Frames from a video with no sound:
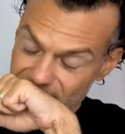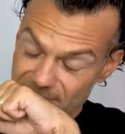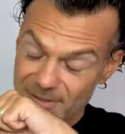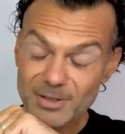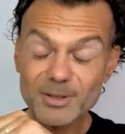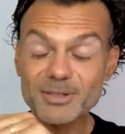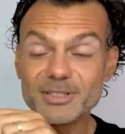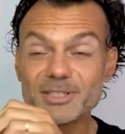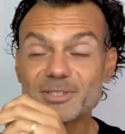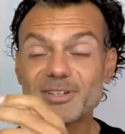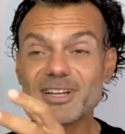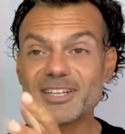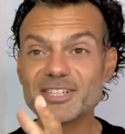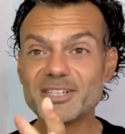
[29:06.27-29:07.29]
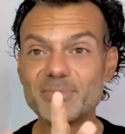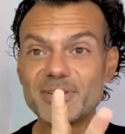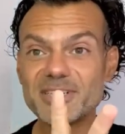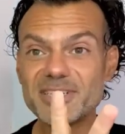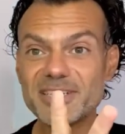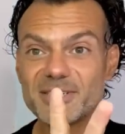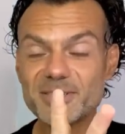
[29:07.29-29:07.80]
Oh, this could actually bring
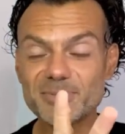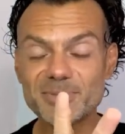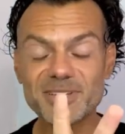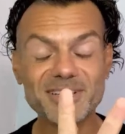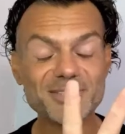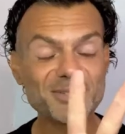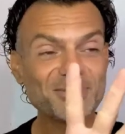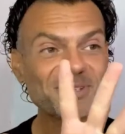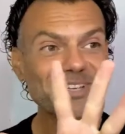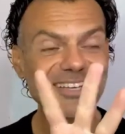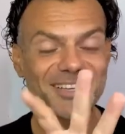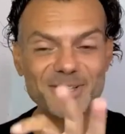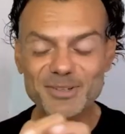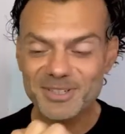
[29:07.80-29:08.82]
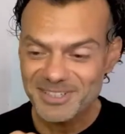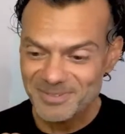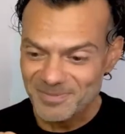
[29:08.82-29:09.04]
tears to my eyes. Okay, hang on.